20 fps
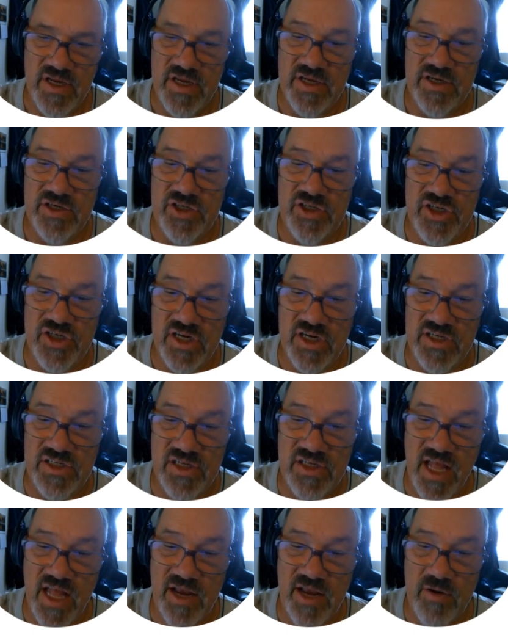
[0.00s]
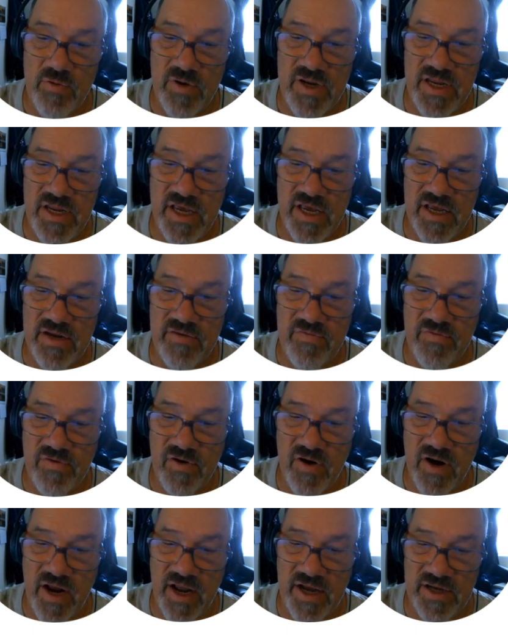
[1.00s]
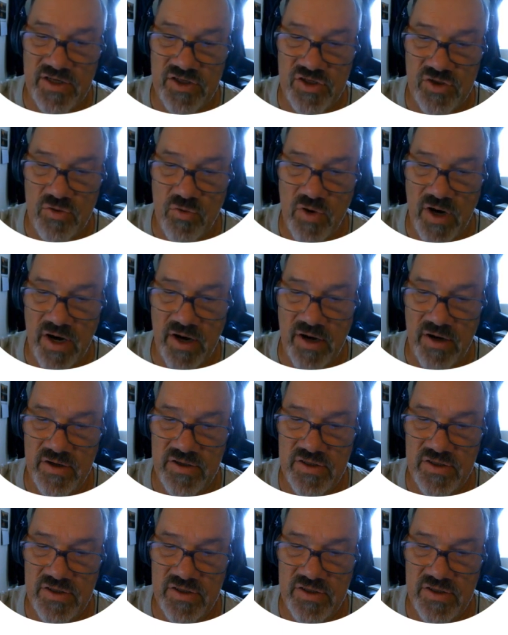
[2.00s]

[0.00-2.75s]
just like we did for x squared.